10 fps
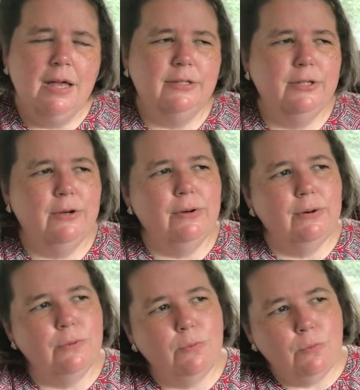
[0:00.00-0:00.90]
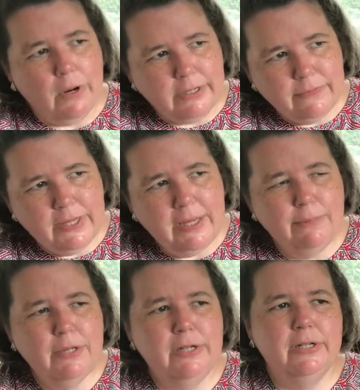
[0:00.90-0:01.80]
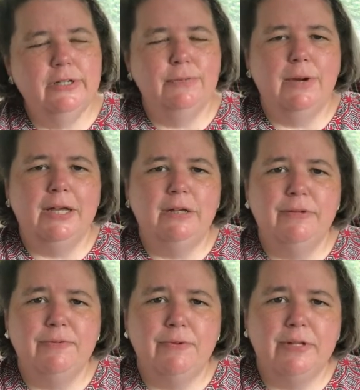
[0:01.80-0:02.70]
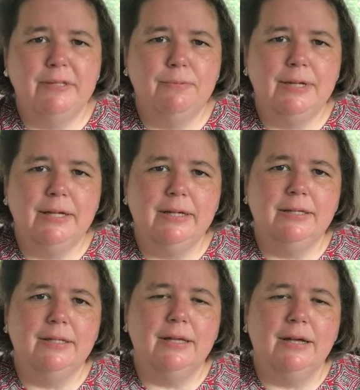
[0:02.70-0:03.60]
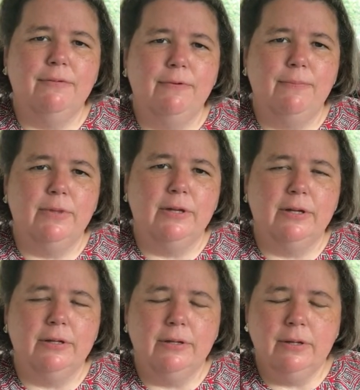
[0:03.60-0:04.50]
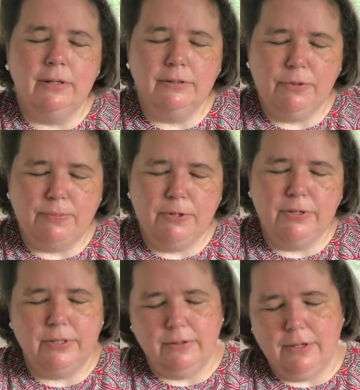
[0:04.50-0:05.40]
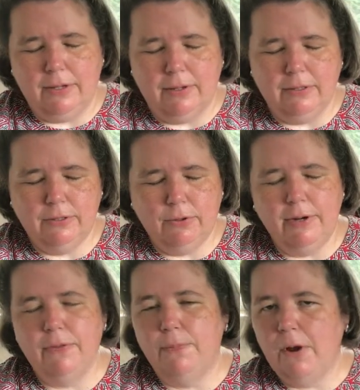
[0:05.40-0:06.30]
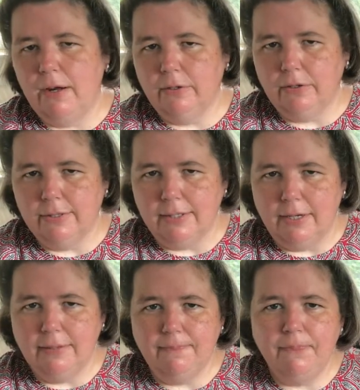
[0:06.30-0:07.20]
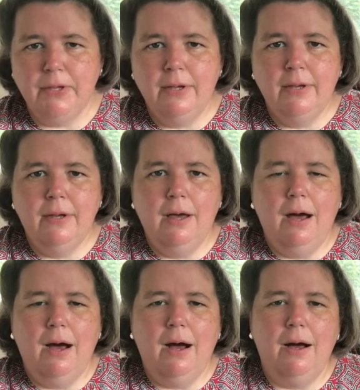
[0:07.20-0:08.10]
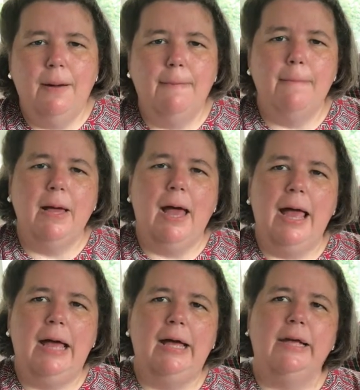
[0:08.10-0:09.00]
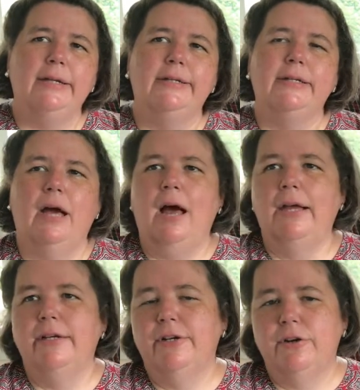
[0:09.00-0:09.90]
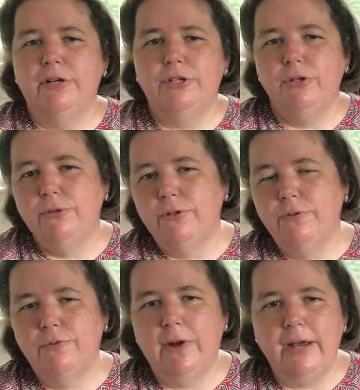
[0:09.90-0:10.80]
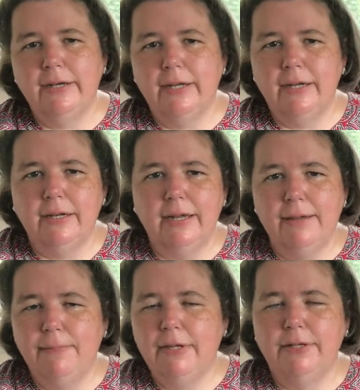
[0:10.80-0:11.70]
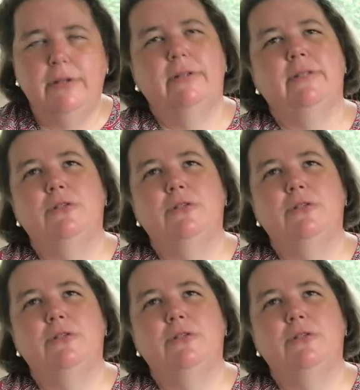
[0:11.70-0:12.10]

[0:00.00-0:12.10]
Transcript: And so one of the images you might use for this week is the from the scriptures, the story of the prodigal son. Um, and I'd encourage you to find an image. There's